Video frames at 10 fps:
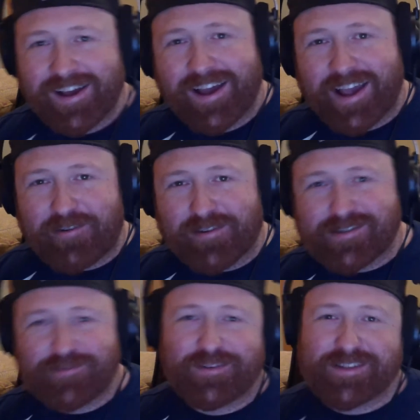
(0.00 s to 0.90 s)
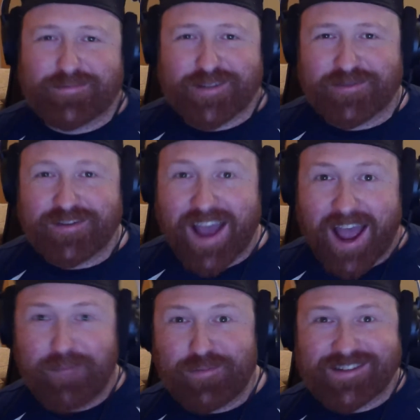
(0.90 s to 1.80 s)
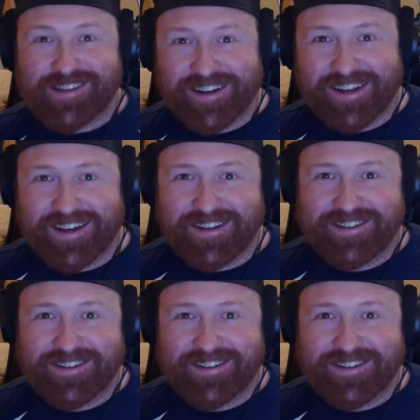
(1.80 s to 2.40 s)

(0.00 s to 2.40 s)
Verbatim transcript: Hey Chris, what's up dude? Happy Sunday.